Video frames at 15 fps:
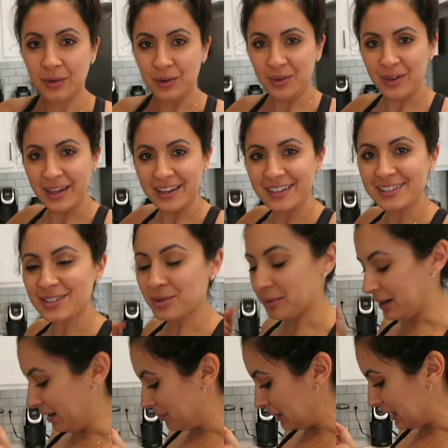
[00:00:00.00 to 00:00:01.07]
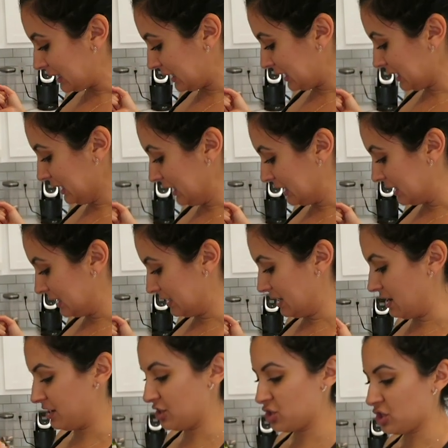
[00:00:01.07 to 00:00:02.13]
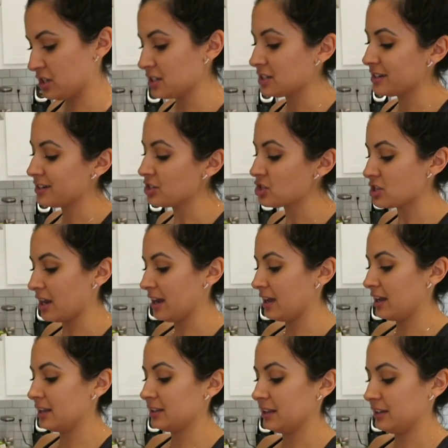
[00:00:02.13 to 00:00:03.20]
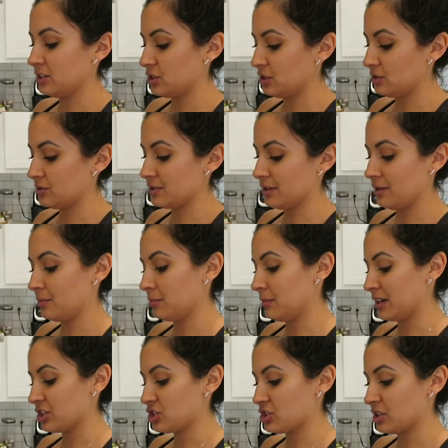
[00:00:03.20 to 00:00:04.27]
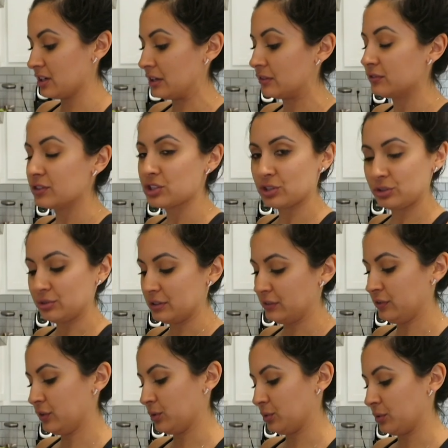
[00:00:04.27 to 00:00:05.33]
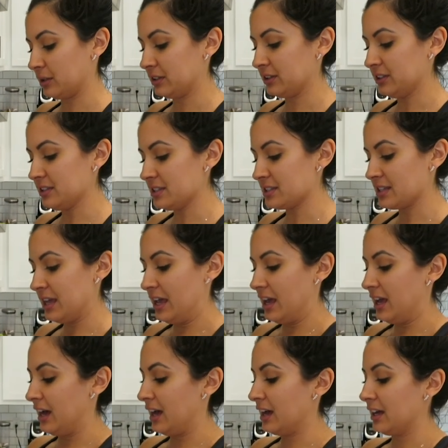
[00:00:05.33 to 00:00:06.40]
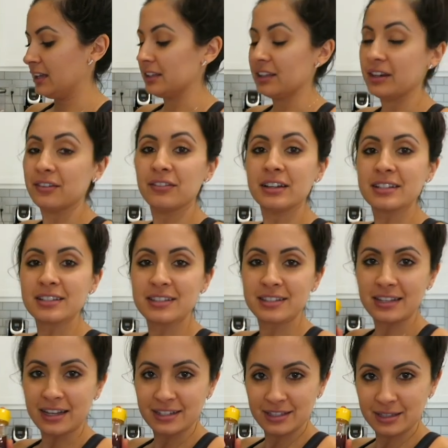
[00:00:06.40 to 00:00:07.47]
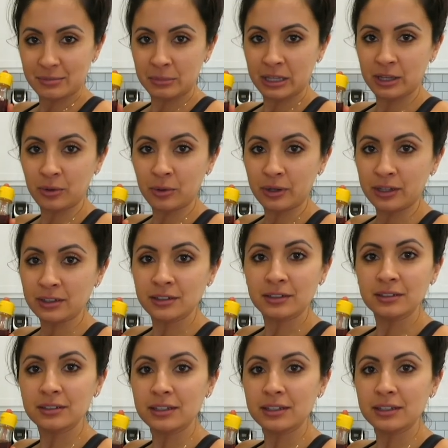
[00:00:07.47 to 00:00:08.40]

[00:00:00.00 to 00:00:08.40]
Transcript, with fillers: Okay, so when I'm making an Asian dish, I like to use a mixture of two different oils. I love sesame oil.